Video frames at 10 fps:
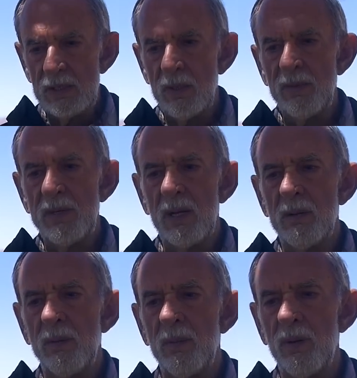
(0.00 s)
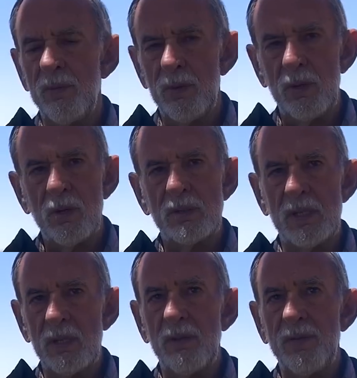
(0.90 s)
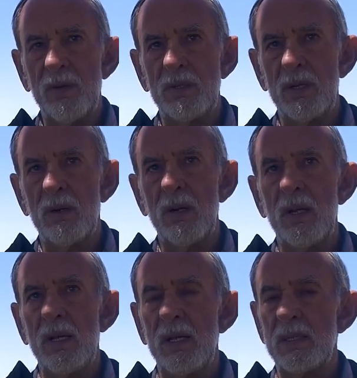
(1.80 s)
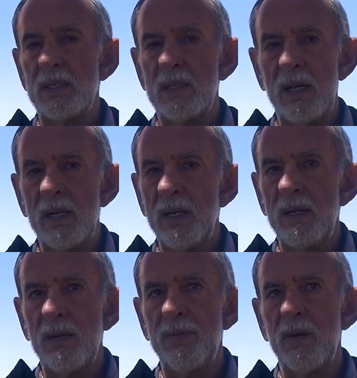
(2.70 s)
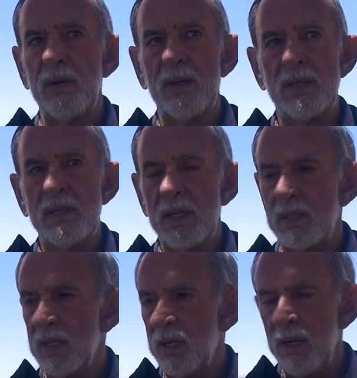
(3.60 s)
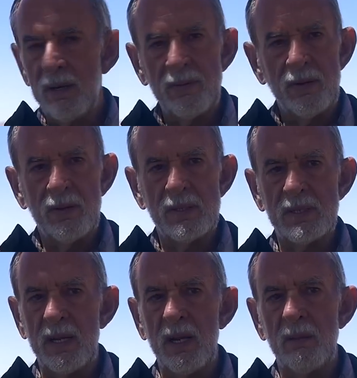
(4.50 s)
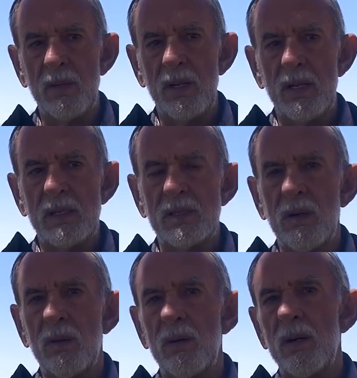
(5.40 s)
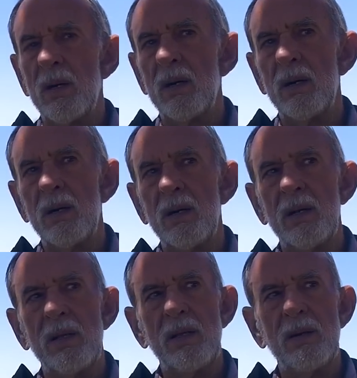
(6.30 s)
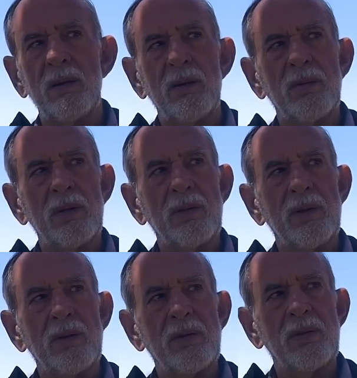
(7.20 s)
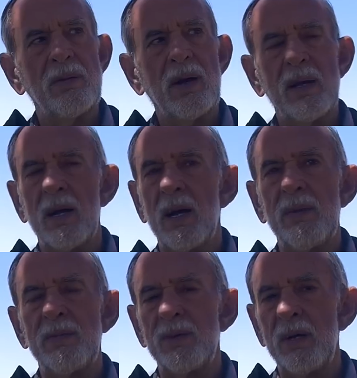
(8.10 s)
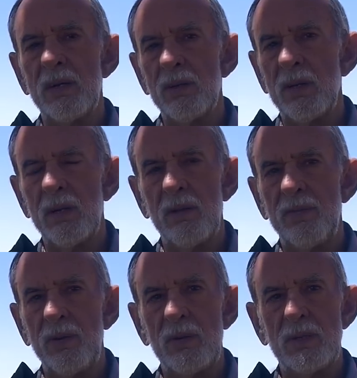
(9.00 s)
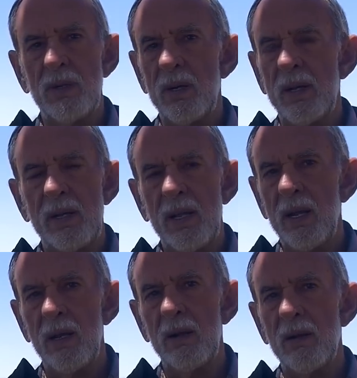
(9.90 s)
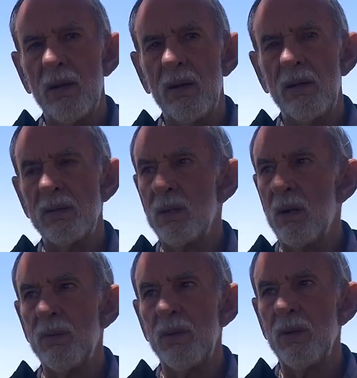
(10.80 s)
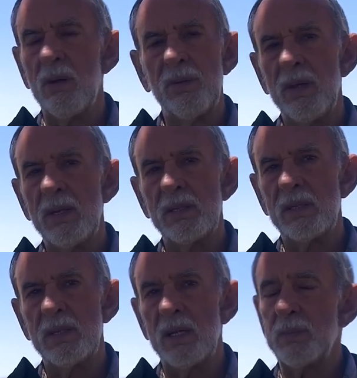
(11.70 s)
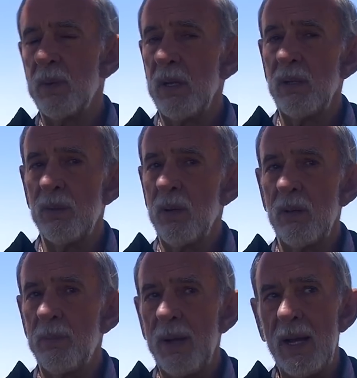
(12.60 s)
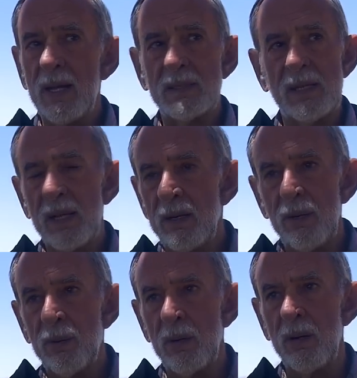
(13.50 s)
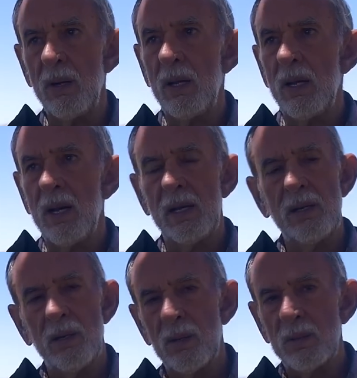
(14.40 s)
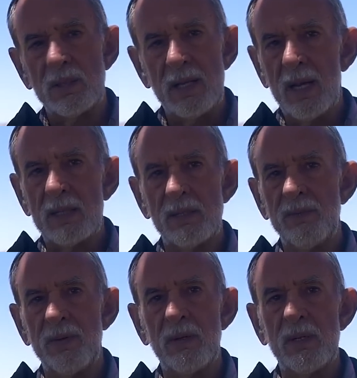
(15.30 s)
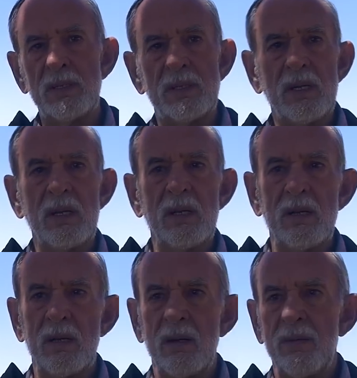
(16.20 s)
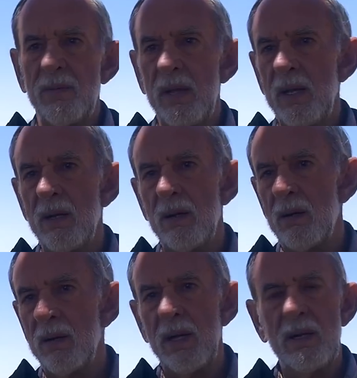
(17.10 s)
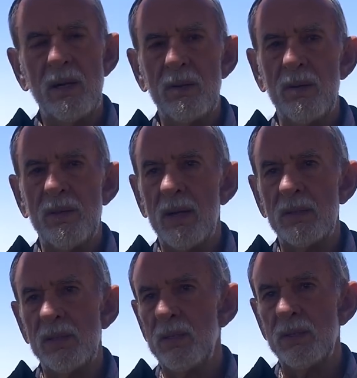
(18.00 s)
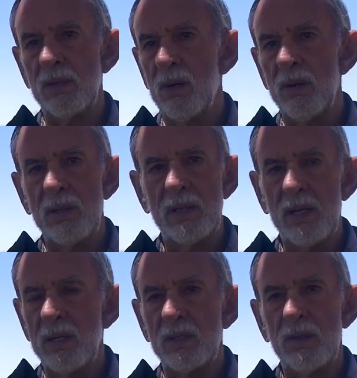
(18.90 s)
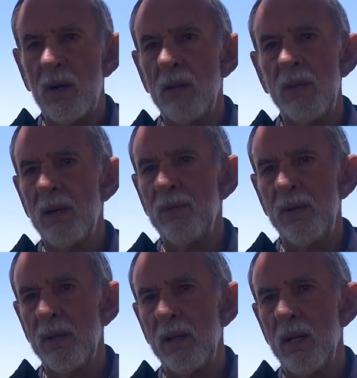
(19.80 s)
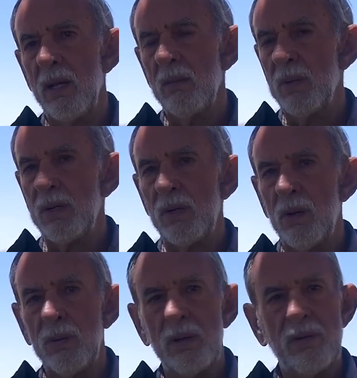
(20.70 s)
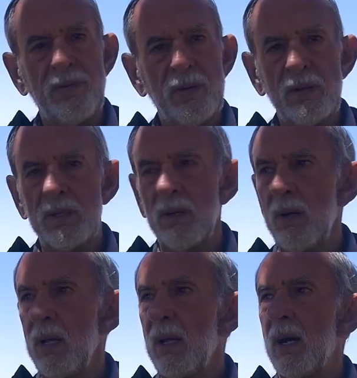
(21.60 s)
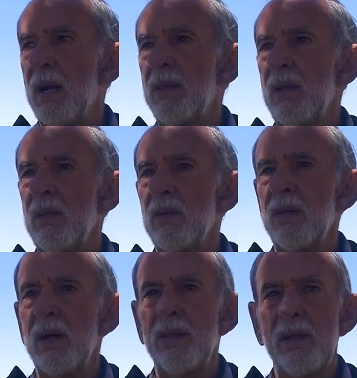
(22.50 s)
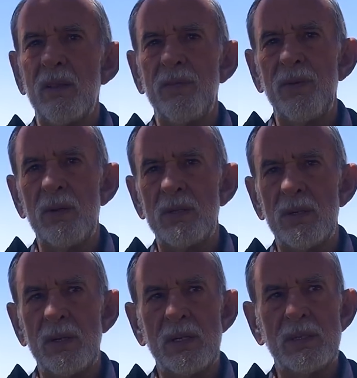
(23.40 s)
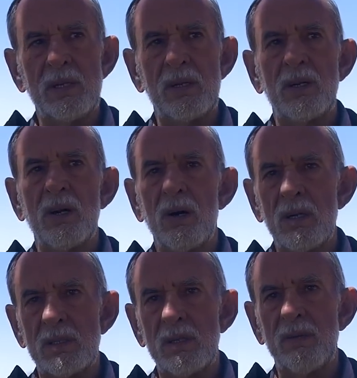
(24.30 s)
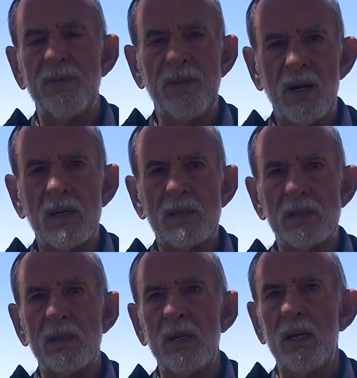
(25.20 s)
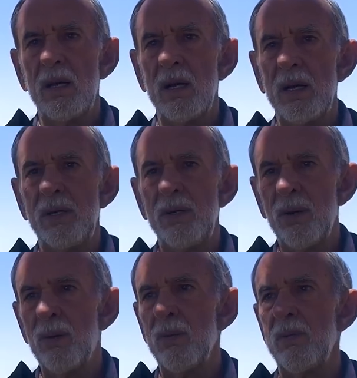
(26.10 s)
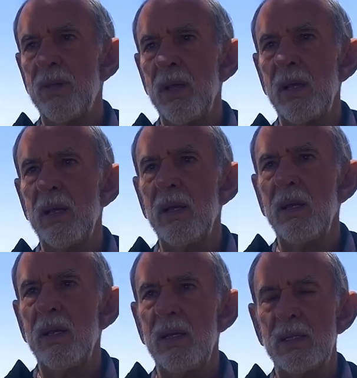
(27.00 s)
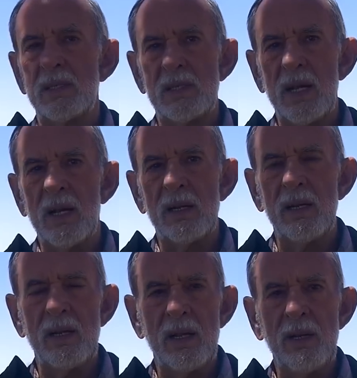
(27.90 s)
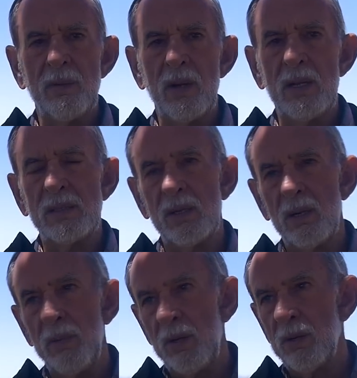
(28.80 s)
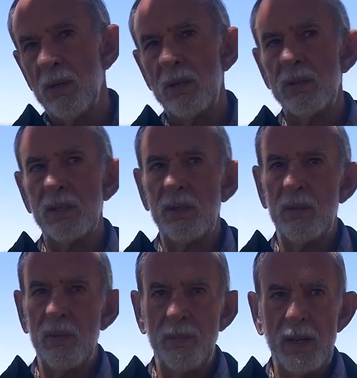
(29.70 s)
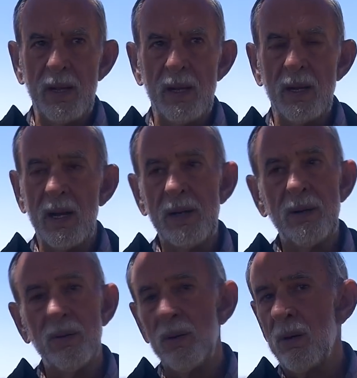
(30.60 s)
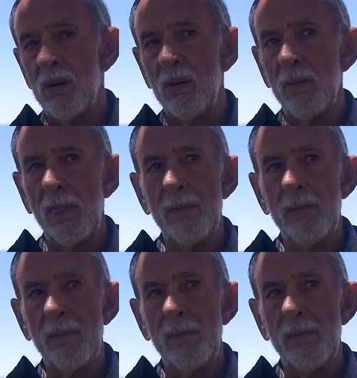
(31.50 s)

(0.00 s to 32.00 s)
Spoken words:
every time a remote viewer goes into the future, it's slightly different. It's never the same. So, I've tried to look into the future, and I can't. It's not with any success, but I can go into the past anywhere. I can go to a Saxon village 800 or 1,000 years ago and describe everything. But to go into the future, I think the future is in constant flux. I don't think it's set in any way. Is it going to be good or is it going to be bad? I don't know.